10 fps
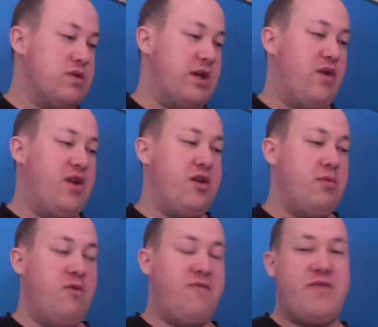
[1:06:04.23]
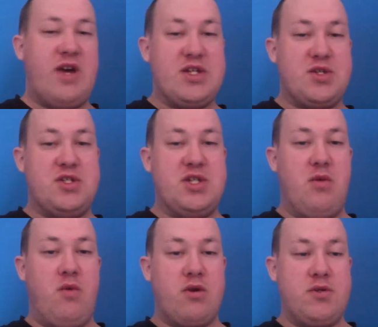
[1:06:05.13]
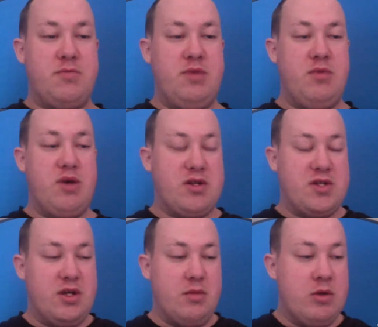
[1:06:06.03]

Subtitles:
That way you can move faster instead of one or two people at a time.